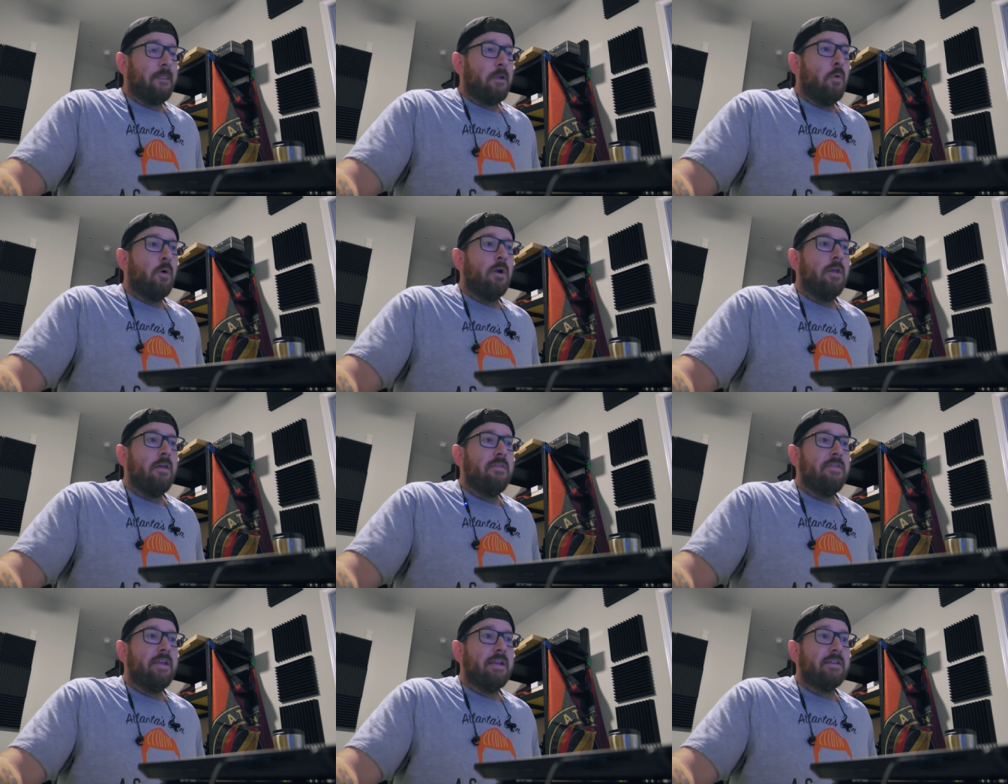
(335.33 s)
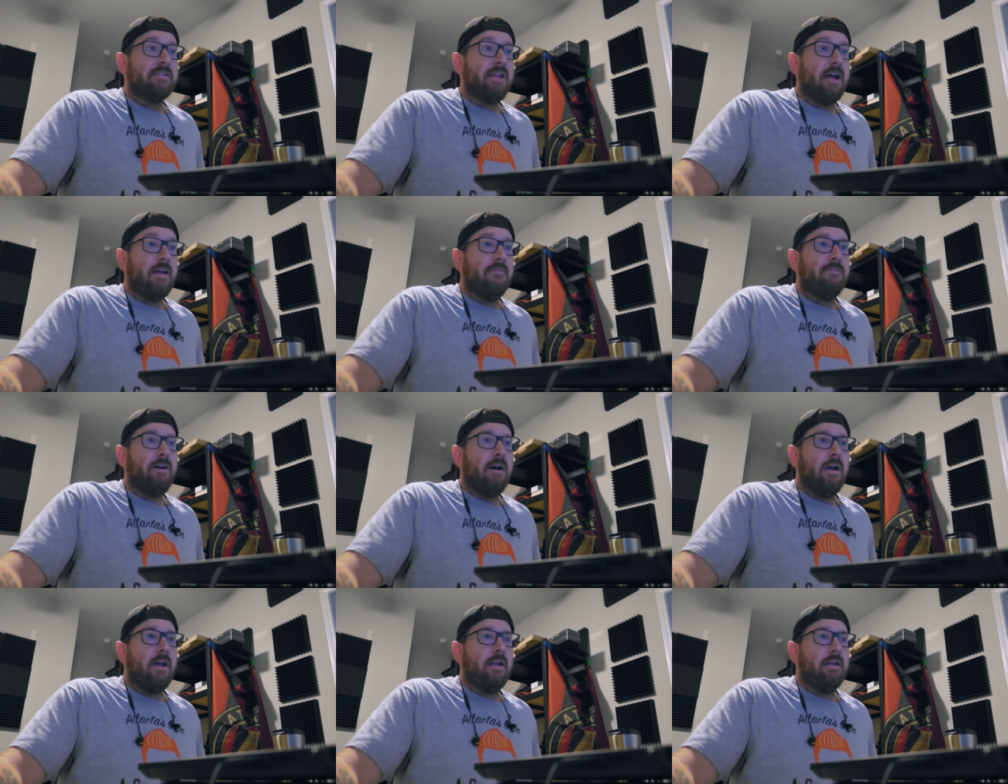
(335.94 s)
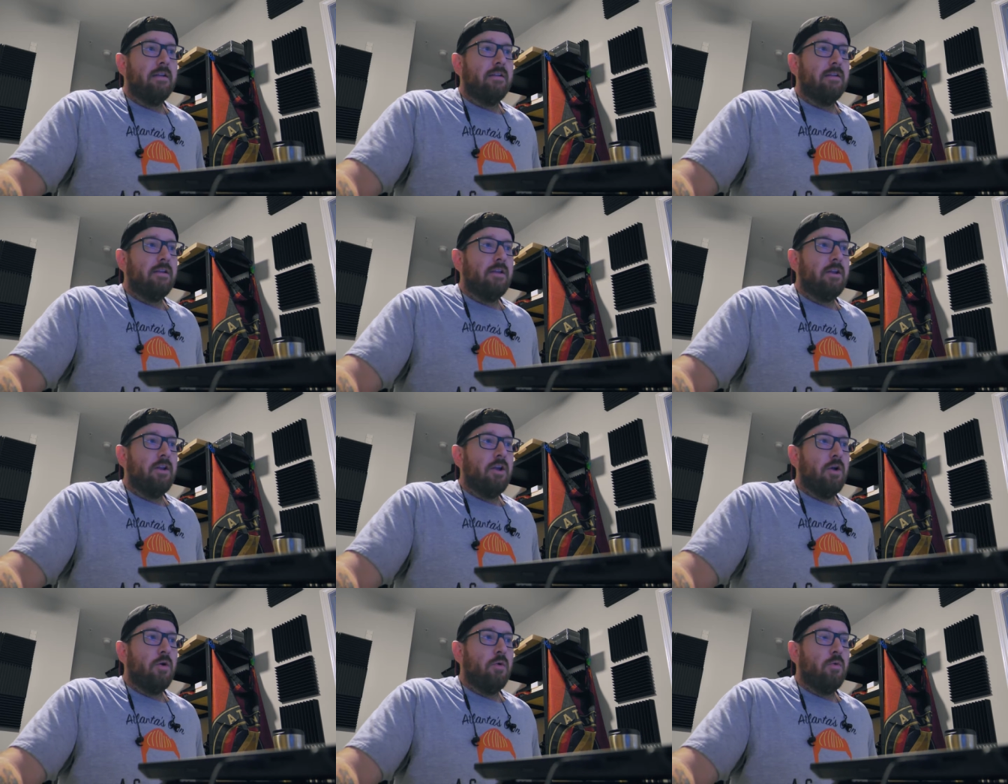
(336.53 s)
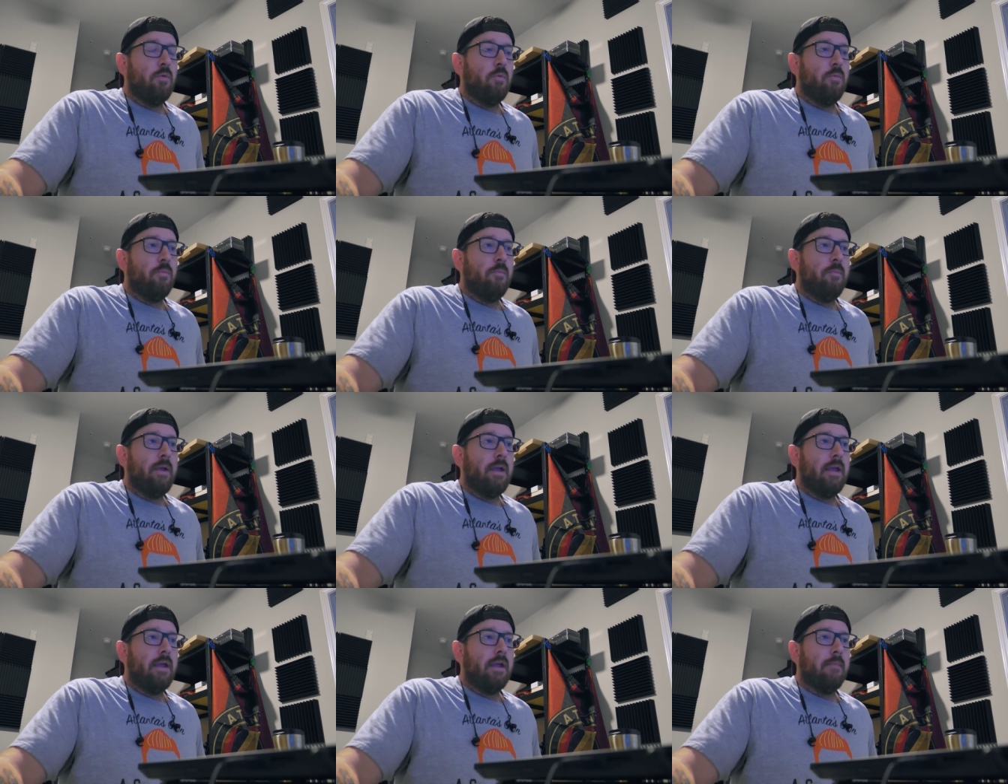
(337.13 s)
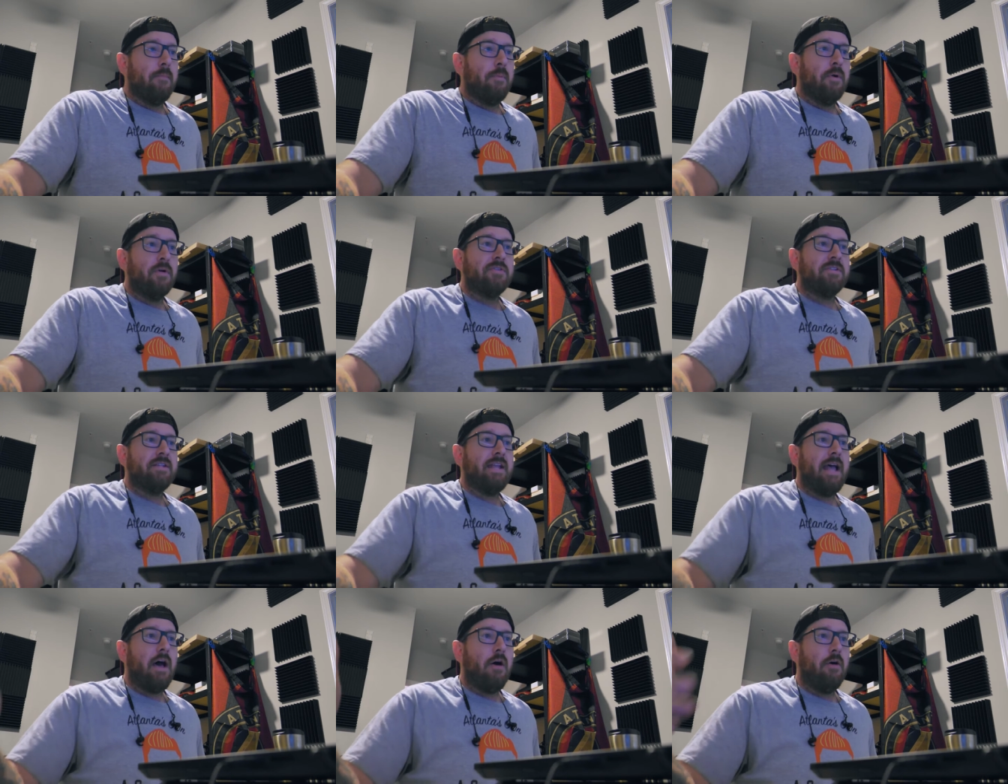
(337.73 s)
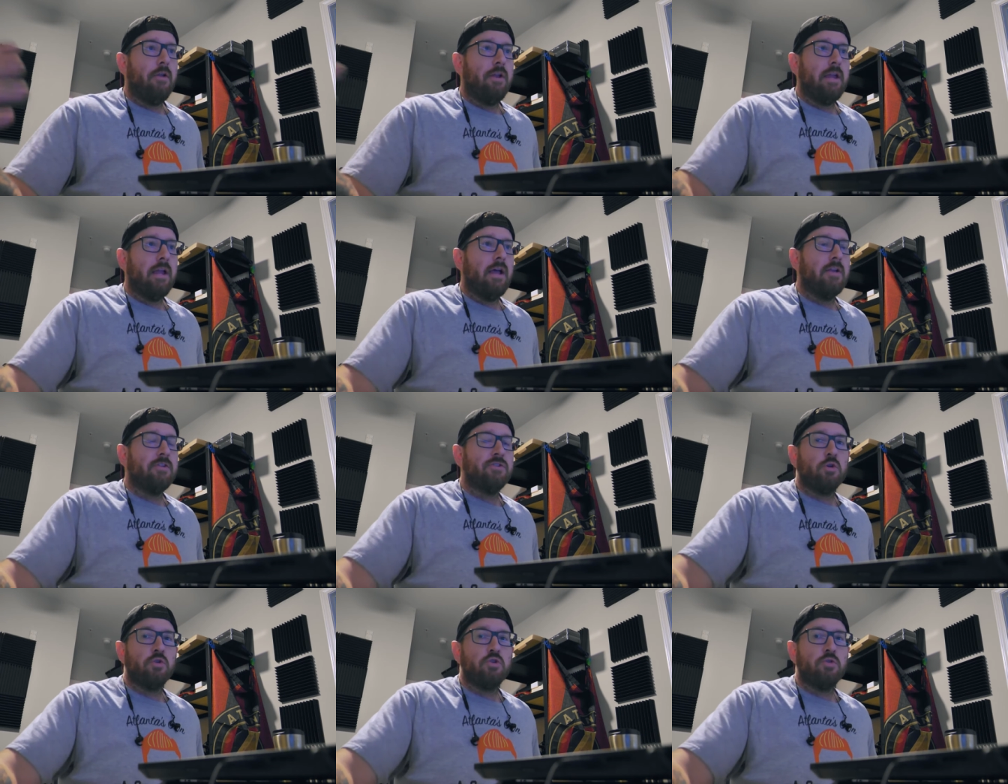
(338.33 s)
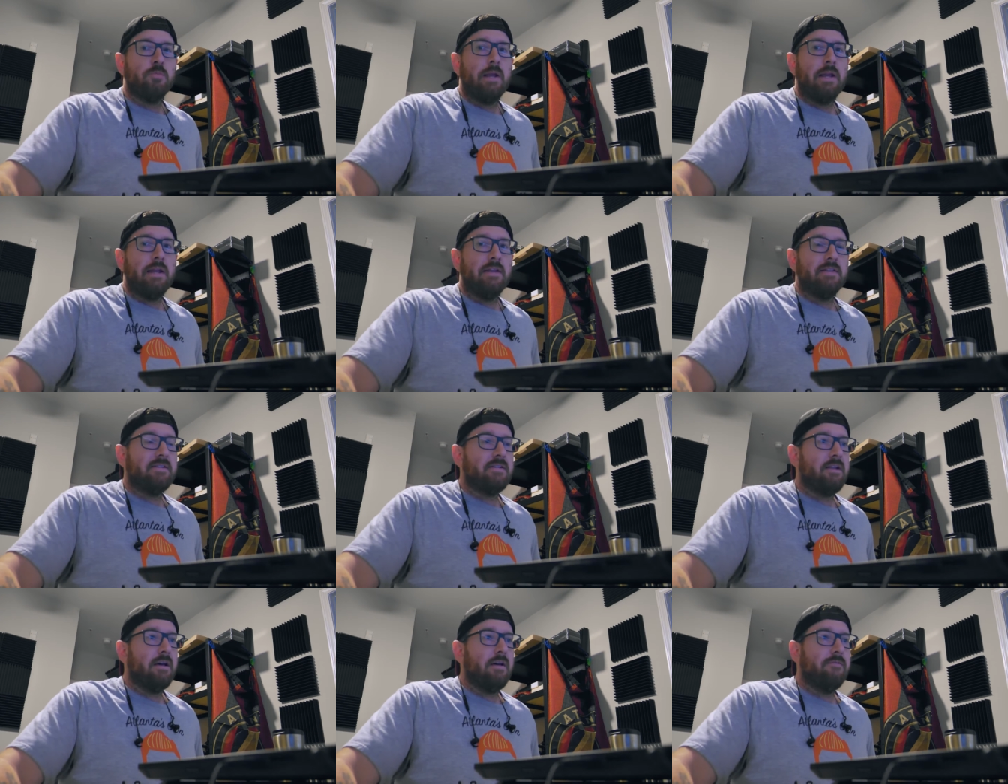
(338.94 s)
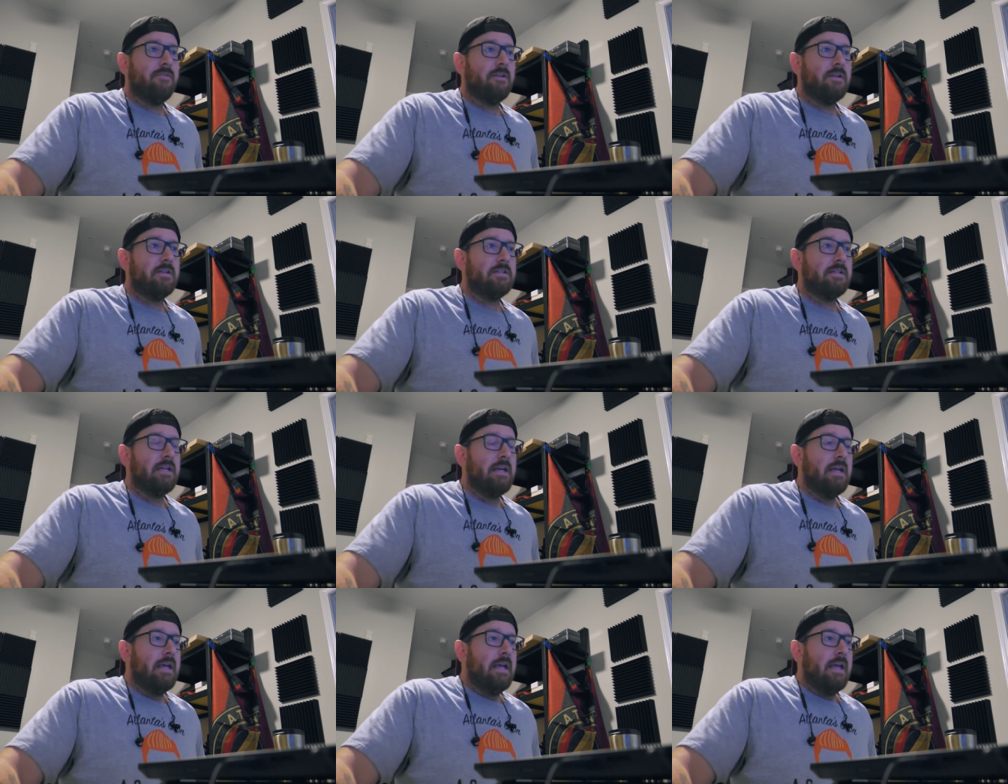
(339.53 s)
one of the things I find, you know, being a personality on social media and stuff is